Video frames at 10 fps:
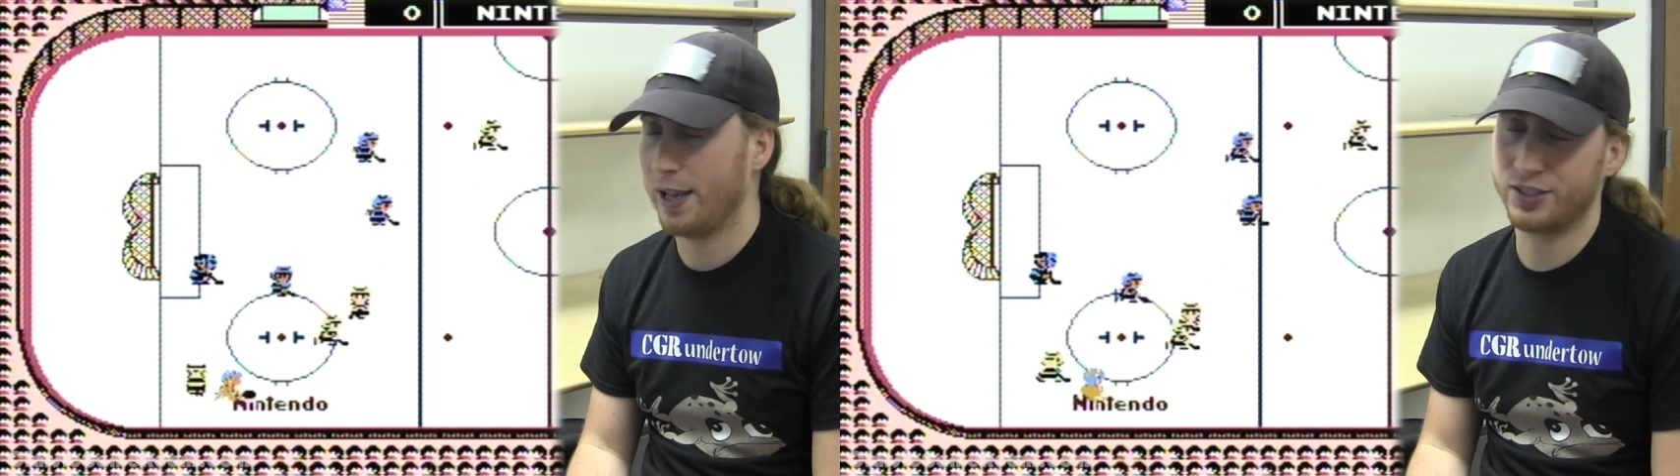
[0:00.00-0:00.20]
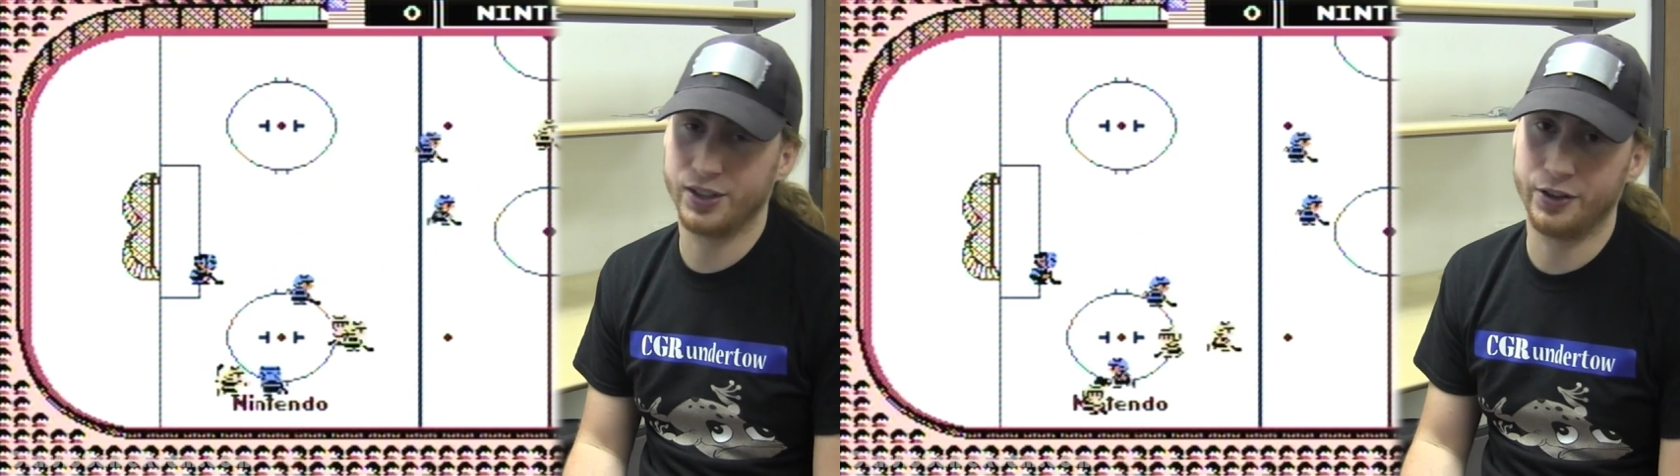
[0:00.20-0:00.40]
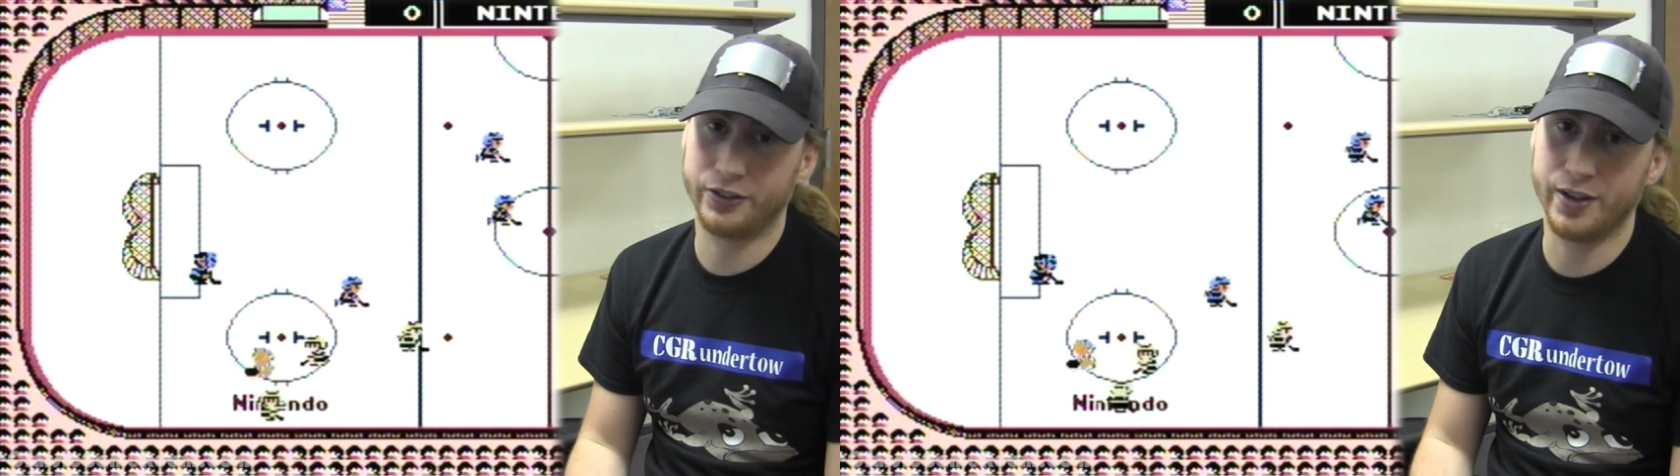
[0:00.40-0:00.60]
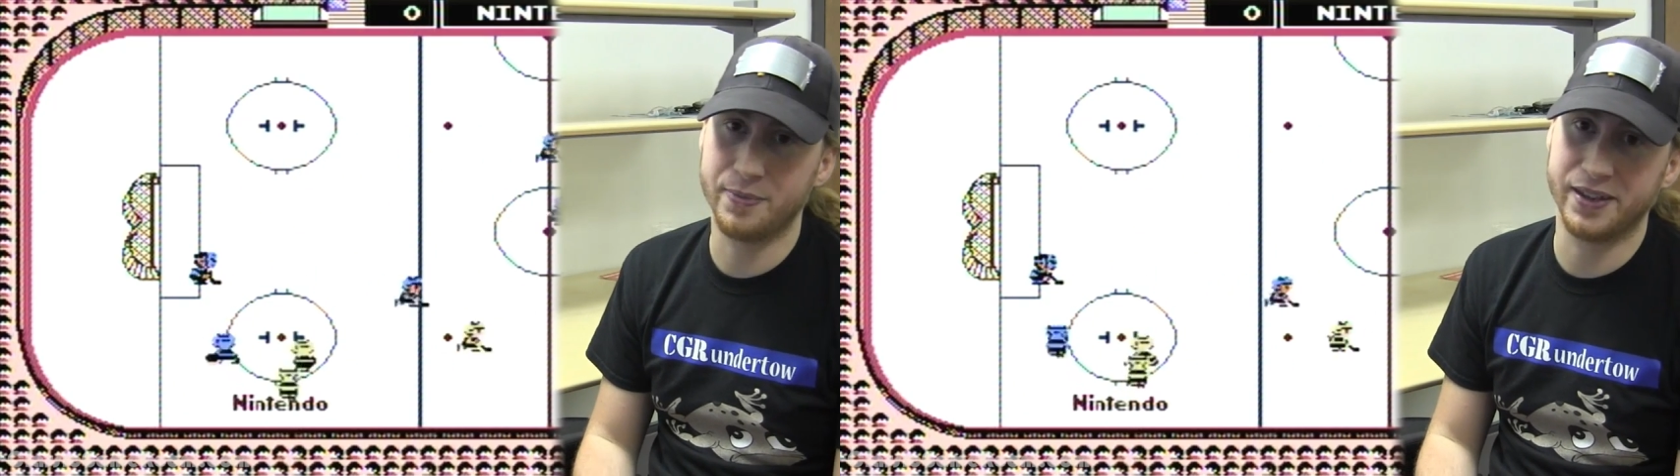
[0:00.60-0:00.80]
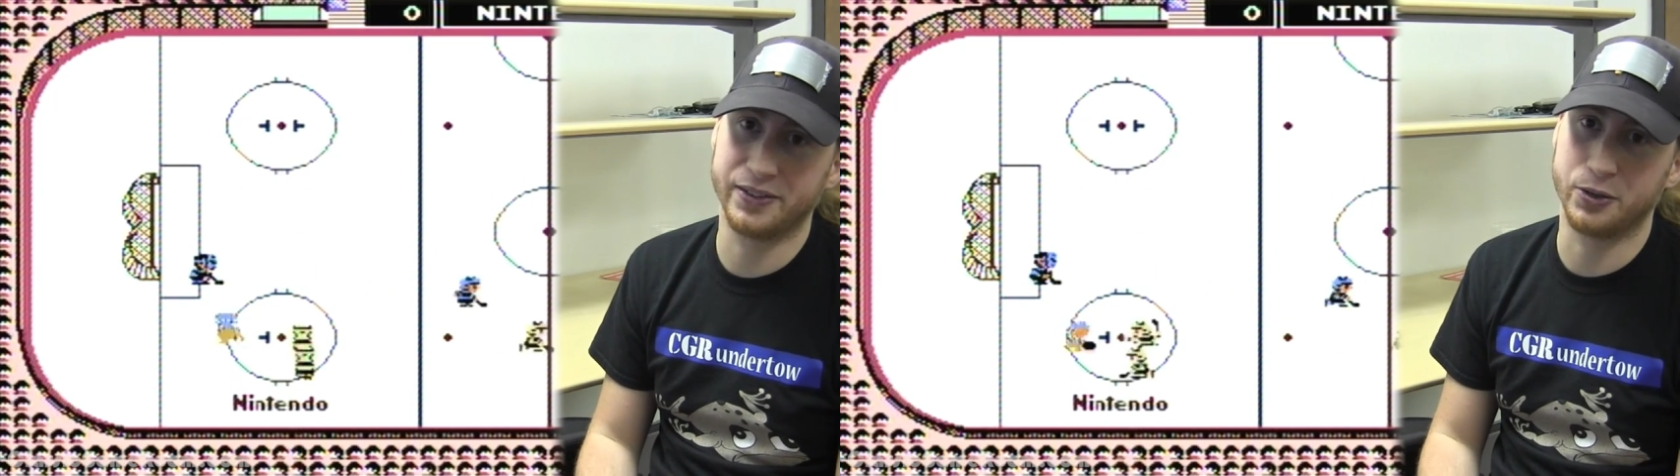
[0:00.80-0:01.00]
Actually, there are
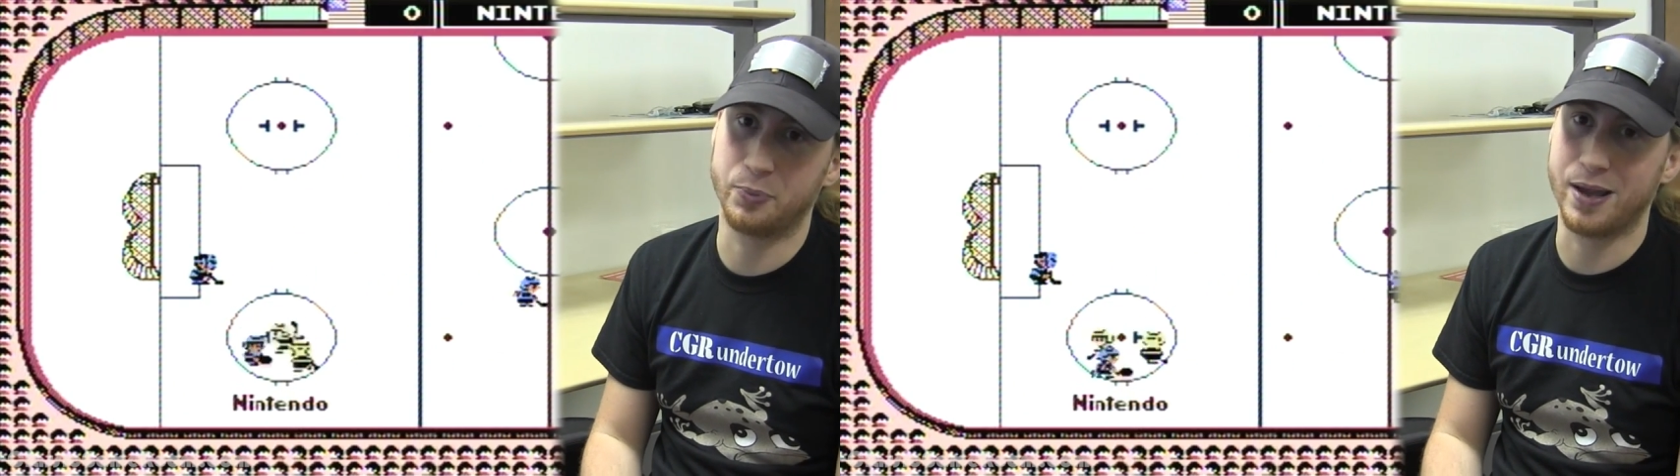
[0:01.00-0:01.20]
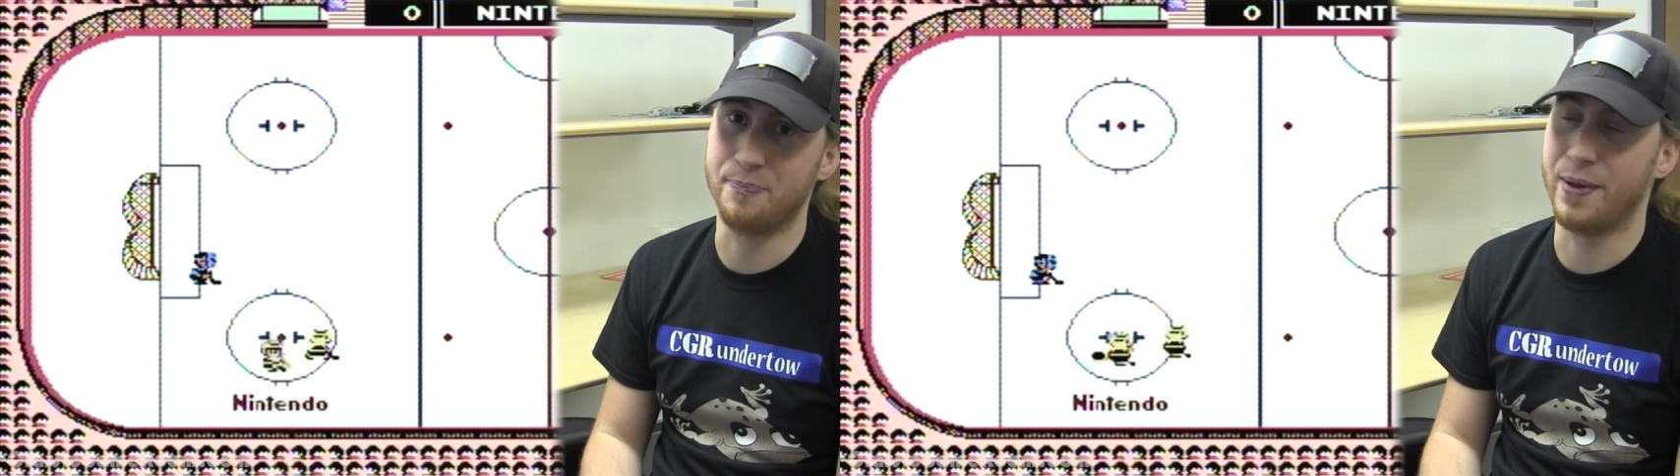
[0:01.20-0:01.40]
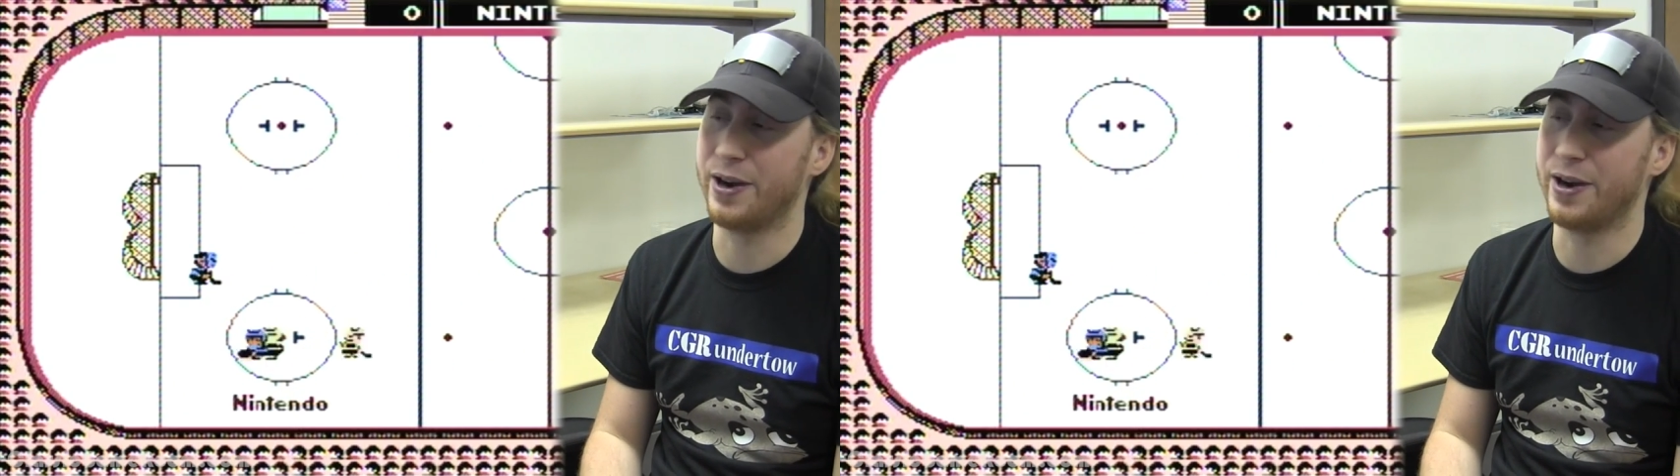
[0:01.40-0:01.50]
some things that are probably